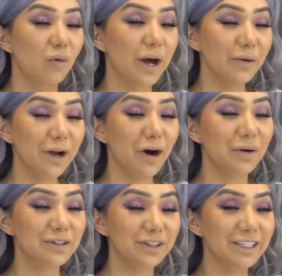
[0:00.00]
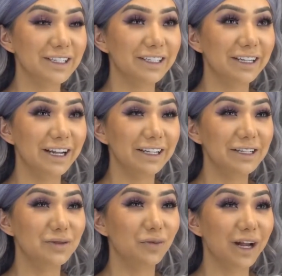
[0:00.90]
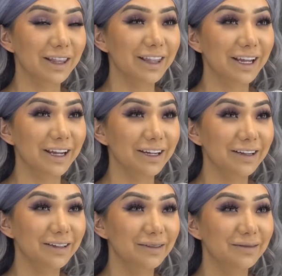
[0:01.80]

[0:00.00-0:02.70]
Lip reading: Why do I always forget to clean at least one thing?